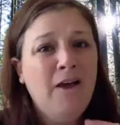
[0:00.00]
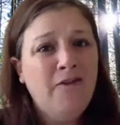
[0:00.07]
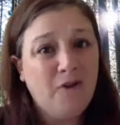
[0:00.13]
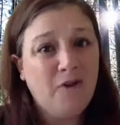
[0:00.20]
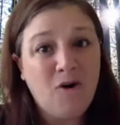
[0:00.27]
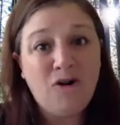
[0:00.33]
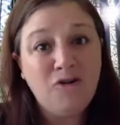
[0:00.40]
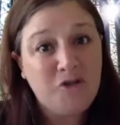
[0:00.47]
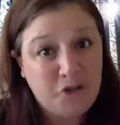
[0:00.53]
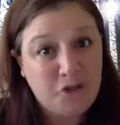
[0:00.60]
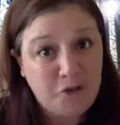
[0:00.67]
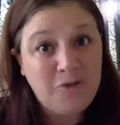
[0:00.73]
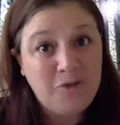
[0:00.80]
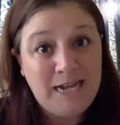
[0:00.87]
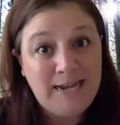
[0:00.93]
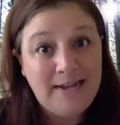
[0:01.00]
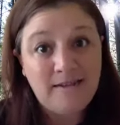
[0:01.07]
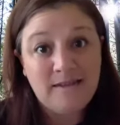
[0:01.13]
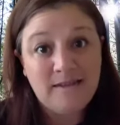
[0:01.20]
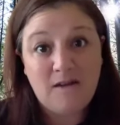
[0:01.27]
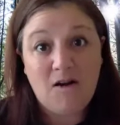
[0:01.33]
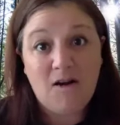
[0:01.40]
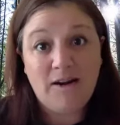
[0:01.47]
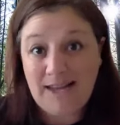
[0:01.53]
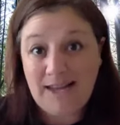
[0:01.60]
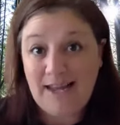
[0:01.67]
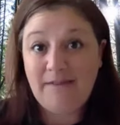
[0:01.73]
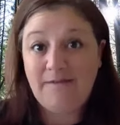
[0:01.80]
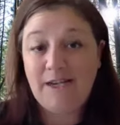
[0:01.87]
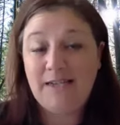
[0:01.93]
There are due dates on
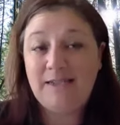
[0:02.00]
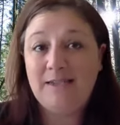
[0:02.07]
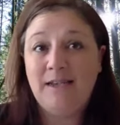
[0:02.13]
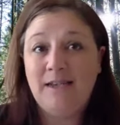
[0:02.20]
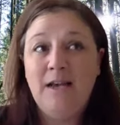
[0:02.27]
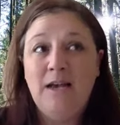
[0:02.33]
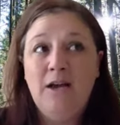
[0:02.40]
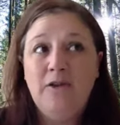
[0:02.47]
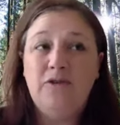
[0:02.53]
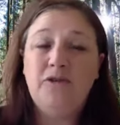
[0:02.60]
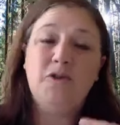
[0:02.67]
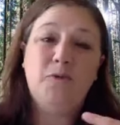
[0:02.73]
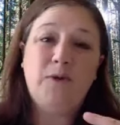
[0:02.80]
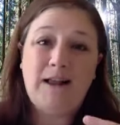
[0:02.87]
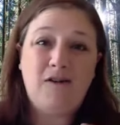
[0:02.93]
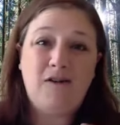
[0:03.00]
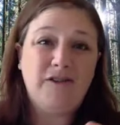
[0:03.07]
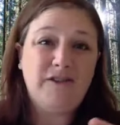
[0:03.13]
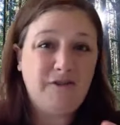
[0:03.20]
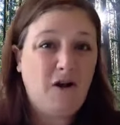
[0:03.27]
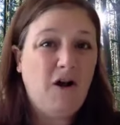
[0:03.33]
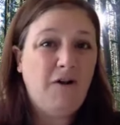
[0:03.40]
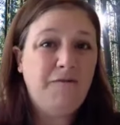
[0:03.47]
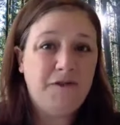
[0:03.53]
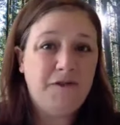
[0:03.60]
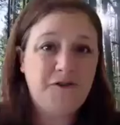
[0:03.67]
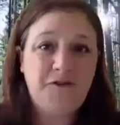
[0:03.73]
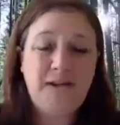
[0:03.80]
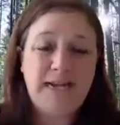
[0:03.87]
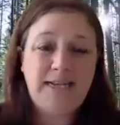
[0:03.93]
Canvas. Those are what I call soft
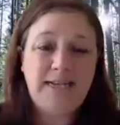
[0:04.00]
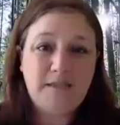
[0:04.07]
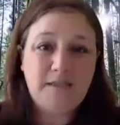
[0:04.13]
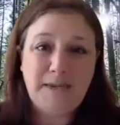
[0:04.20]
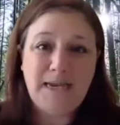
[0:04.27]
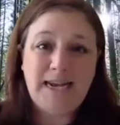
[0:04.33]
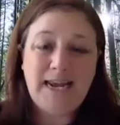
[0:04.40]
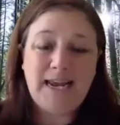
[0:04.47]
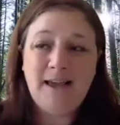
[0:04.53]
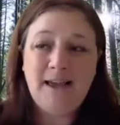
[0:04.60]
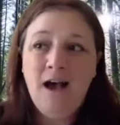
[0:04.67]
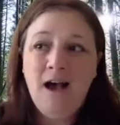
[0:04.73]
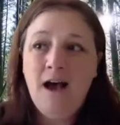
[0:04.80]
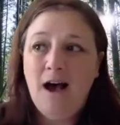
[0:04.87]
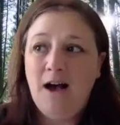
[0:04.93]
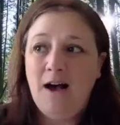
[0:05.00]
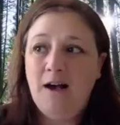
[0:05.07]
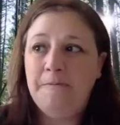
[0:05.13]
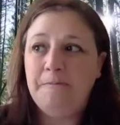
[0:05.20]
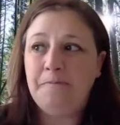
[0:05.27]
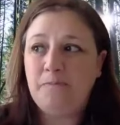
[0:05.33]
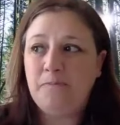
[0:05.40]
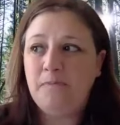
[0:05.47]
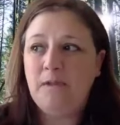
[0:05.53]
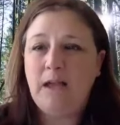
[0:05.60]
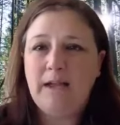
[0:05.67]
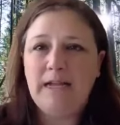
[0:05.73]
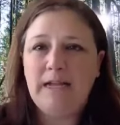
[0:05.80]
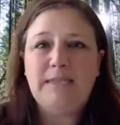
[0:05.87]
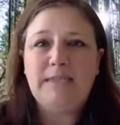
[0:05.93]
due dates, meaning
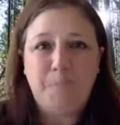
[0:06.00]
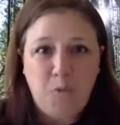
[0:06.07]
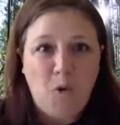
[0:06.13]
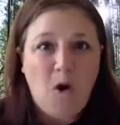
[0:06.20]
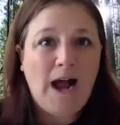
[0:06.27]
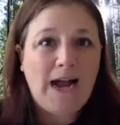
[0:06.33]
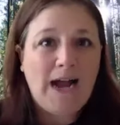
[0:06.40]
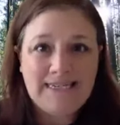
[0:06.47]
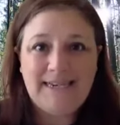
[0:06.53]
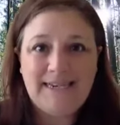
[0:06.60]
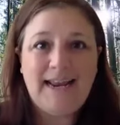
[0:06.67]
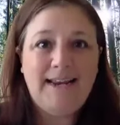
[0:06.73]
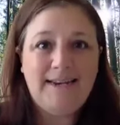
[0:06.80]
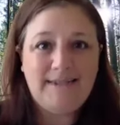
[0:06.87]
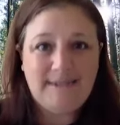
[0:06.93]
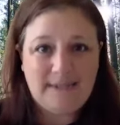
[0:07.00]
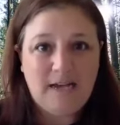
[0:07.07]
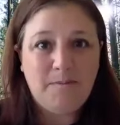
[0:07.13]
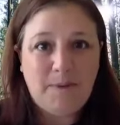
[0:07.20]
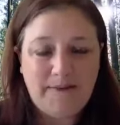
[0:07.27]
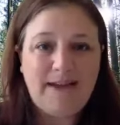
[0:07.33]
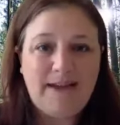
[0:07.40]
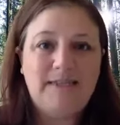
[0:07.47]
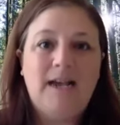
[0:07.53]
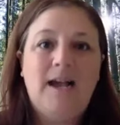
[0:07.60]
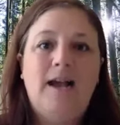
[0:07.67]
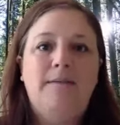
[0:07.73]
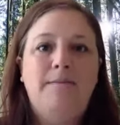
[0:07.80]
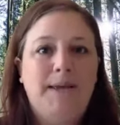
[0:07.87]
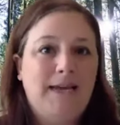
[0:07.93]
it's wise to get it done by that
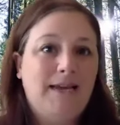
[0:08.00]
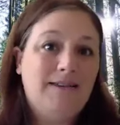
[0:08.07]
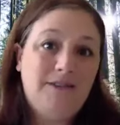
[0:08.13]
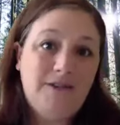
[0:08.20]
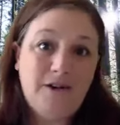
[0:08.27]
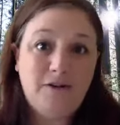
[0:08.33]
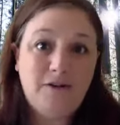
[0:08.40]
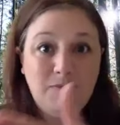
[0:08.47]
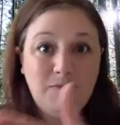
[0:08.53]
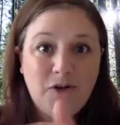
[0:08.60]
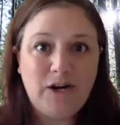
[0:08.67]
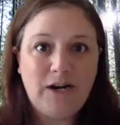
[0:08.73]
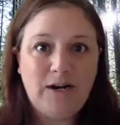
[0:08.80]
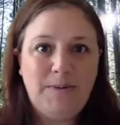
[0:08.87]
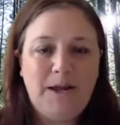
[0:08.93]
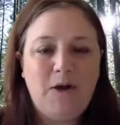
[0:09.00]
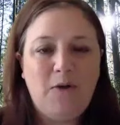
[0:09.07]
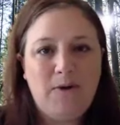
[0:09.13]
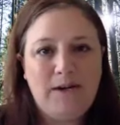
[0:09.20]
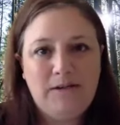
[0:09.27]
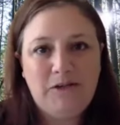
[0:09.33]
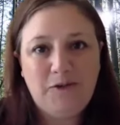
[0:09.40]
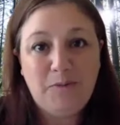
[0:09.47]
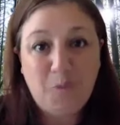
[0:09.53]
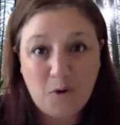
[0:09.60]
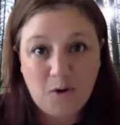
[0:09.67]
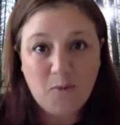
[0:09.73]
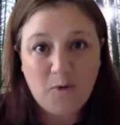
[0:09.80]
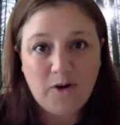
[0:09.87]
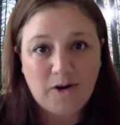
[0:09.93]
time because, you know, you're gonna be going and doing
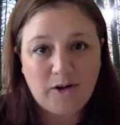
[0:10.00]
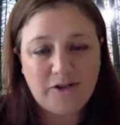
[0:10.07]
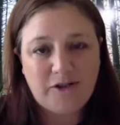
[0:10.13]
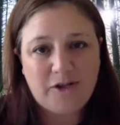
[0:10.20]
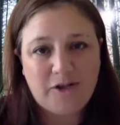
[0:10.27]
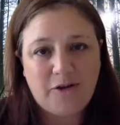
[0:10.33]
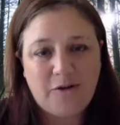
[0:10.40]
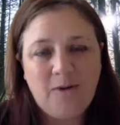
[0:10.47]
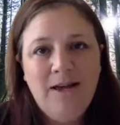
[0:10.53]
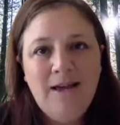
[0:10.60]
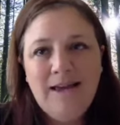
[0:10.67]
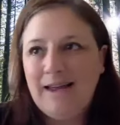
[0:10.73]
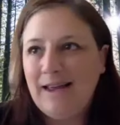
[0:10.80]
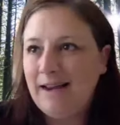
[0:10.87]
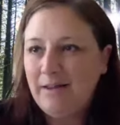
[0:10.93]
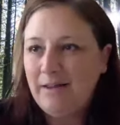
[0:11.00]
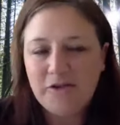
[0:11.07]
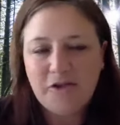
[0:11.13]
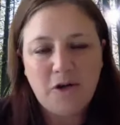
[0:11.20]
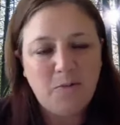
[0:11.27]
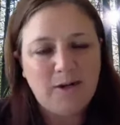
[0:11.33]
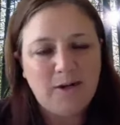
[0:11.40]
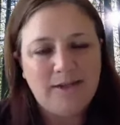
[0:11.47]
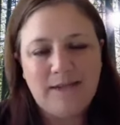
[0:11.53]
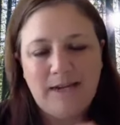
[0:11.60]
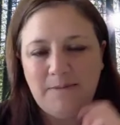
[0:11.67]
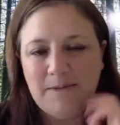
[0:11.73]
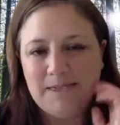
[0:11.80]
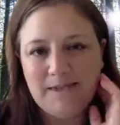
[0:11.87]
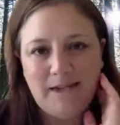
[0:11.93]
more work. So getting those homework
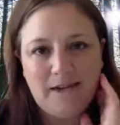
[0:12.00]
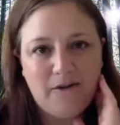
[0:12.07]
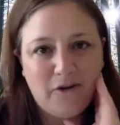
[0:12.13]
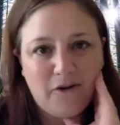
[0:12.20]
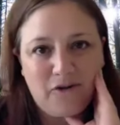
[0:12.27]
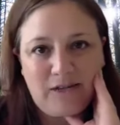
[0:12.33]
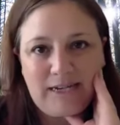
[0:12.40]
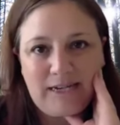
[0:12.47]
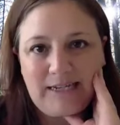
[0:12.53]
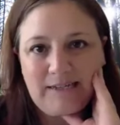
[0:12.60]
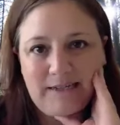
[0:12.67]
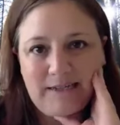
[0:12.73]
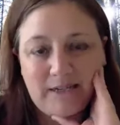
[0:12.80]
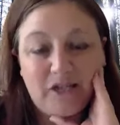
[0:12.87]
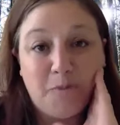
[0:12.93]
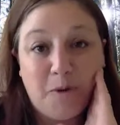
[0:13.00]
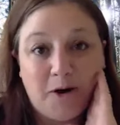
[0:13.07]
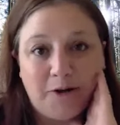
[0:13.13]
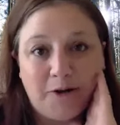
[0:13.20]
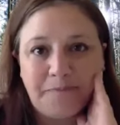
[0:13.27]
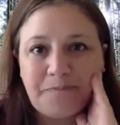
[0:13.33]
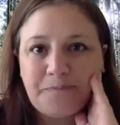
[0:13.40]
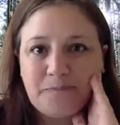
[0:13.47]
assignments done early is smart.